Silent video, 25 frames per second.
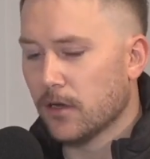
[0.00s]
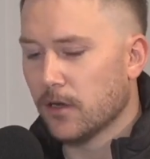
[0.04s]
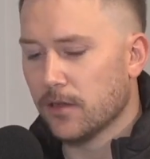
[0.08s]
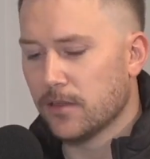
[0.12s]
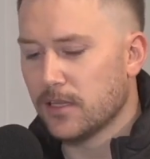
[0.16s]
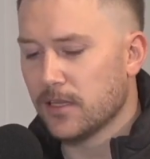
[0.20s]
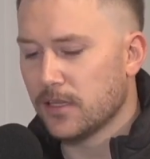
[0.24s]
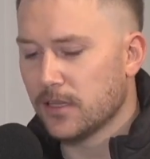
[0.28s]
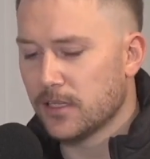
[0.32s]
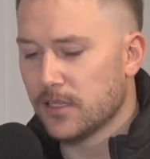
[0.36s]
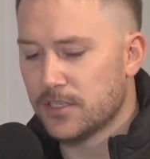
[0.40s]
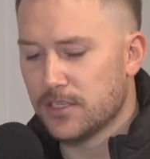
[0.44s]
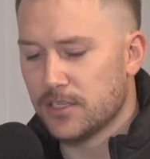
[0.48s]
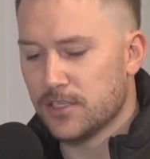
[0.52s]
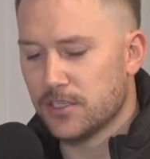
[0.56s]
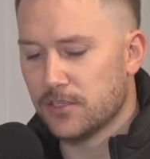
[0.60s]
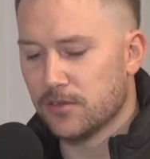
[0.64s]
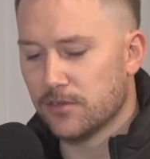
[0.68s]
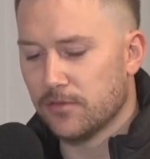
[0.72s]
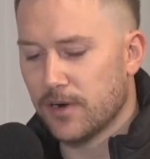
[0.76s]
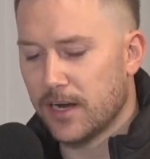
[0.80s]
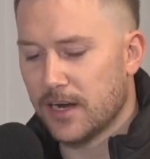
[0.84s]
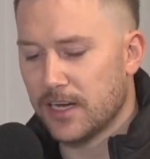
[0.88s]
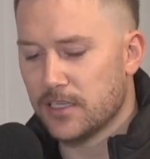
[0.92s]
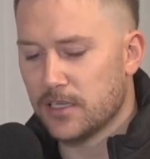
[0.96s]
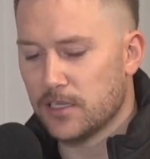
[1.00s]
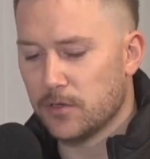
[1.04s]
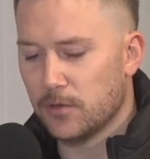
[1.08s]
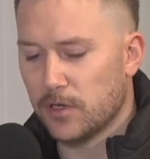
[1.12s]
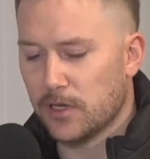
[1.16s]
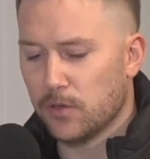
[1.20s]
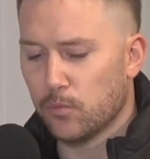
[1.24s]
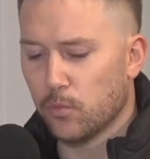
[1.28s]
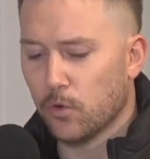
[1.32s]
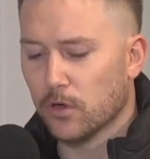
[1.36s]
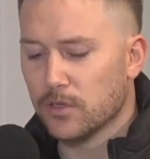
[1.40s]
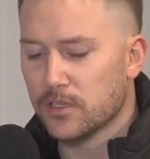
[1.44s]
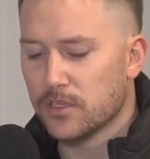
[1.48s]
I think this is the race.
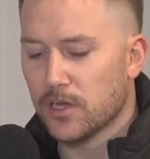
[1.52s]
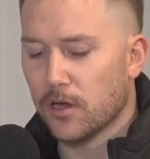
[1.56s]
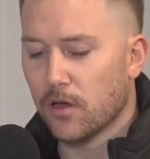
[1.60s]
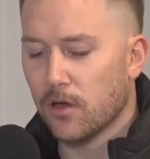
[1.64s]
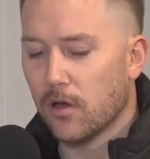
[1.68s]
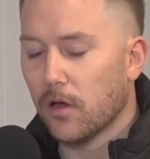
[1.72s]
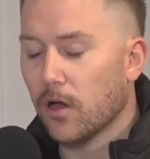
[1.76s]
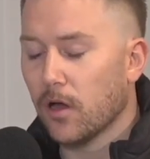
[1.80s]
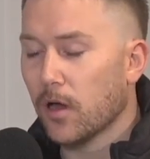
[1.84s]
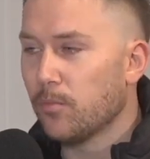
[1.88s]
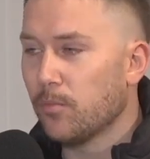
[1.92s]
He wants a high